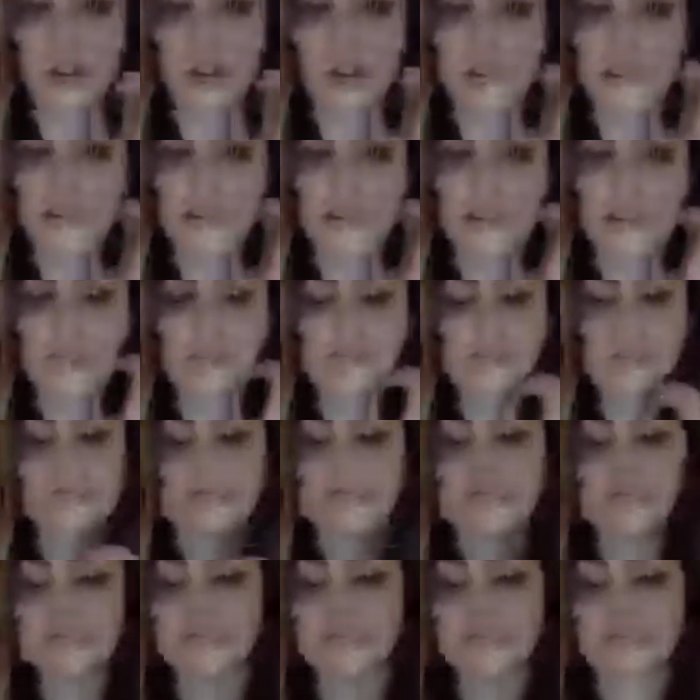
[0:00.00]
rhyme from
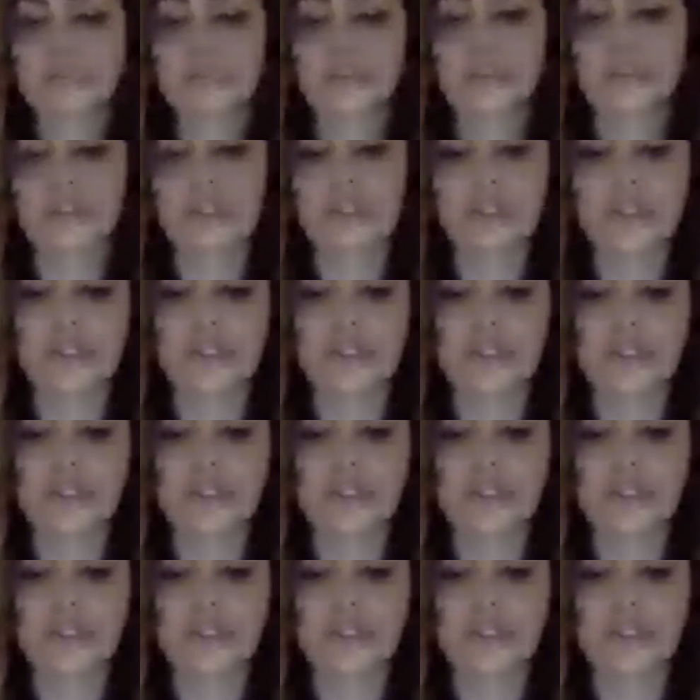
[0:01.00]
verse